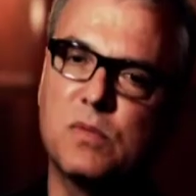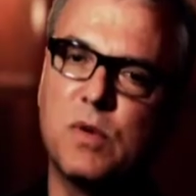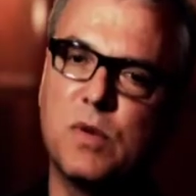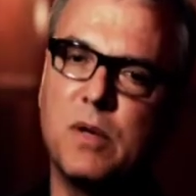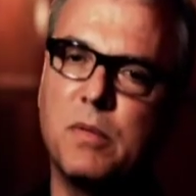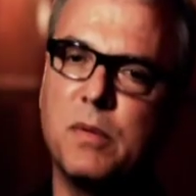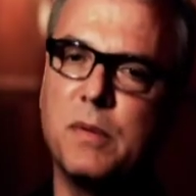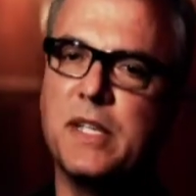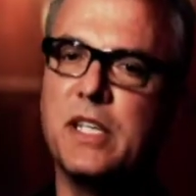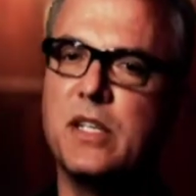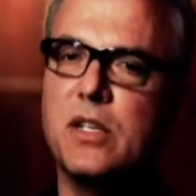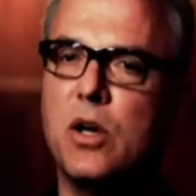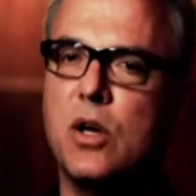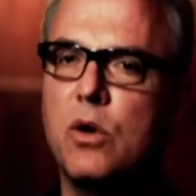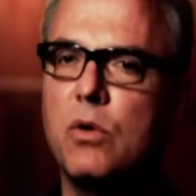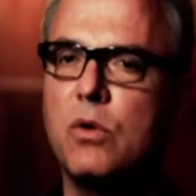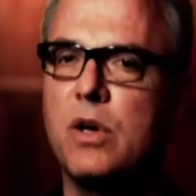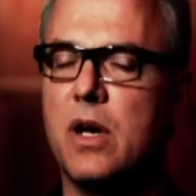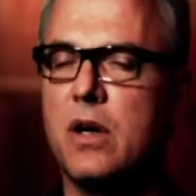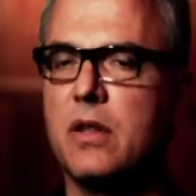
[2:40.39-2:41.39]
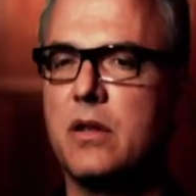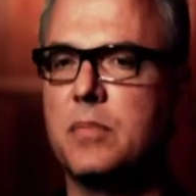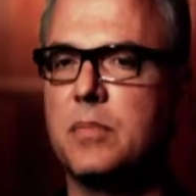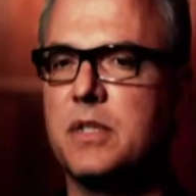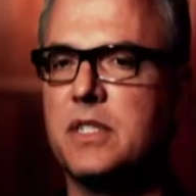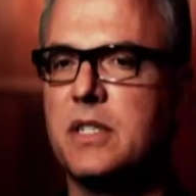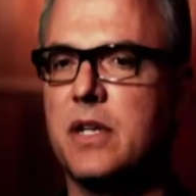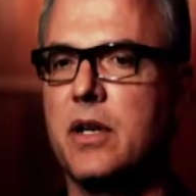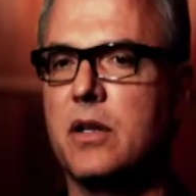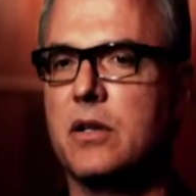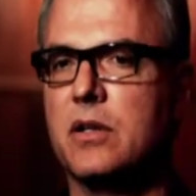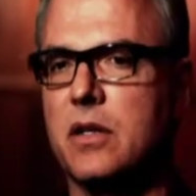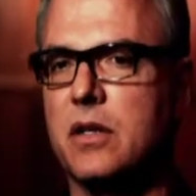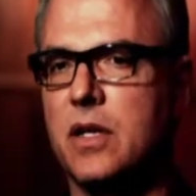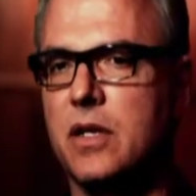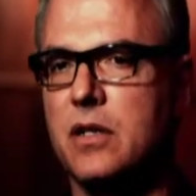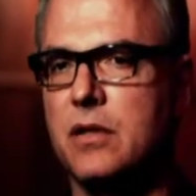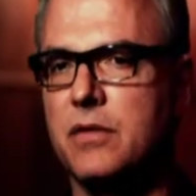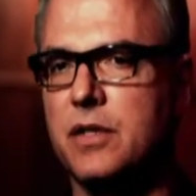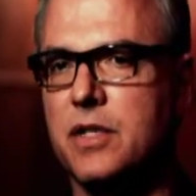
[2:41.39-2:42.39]
probably no other particular
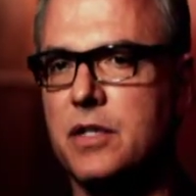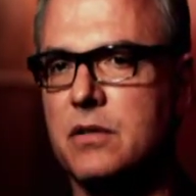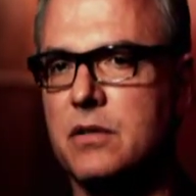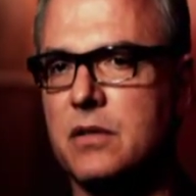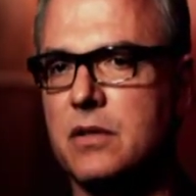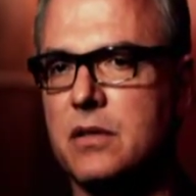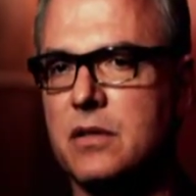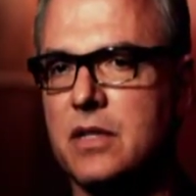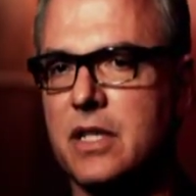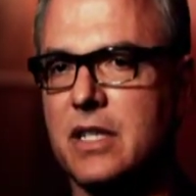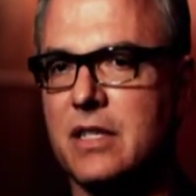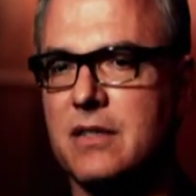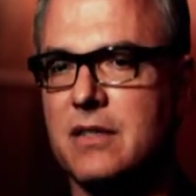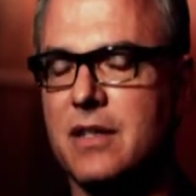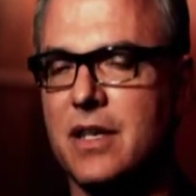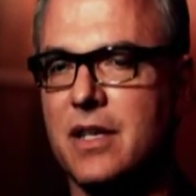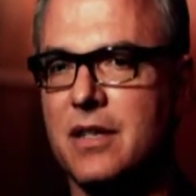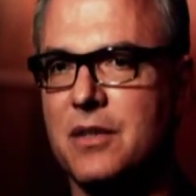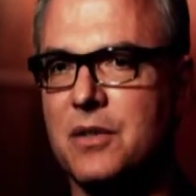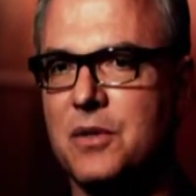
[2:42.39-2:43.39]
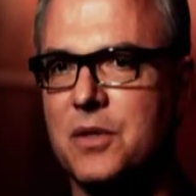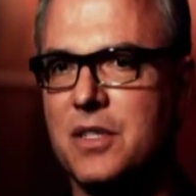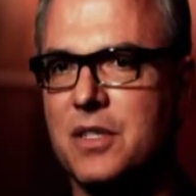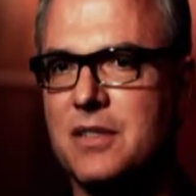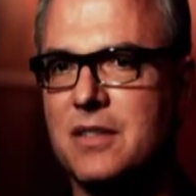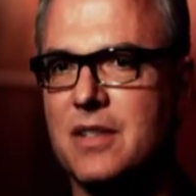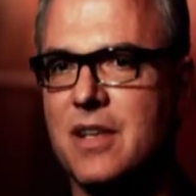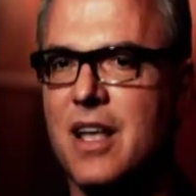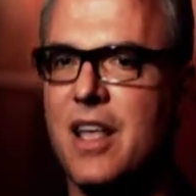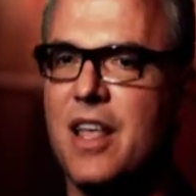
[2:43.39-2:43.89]
individual in Saint Louis